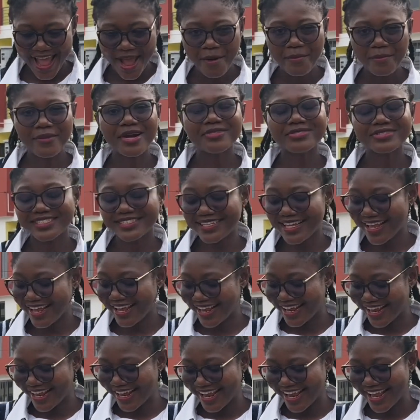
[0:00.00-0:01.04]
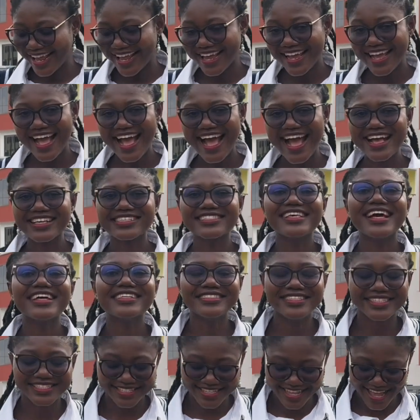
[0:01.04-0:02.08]
Mercy,
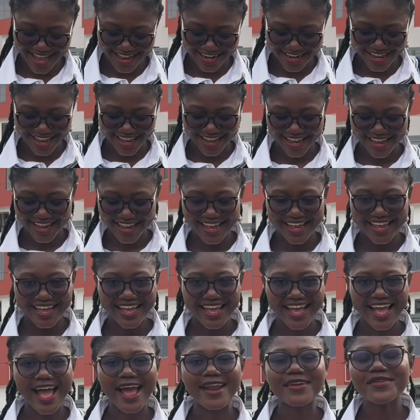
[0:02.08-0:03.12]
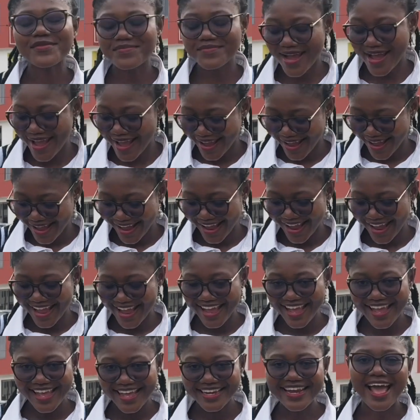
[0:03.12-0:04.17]
asante sana, adukpe,
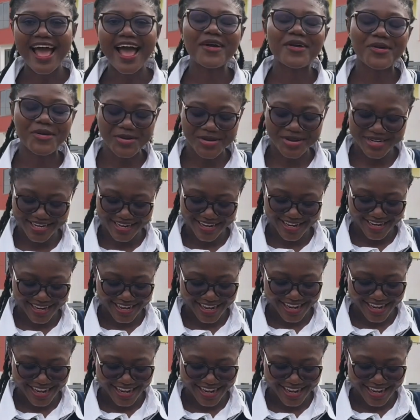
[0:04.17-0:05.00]
nagode,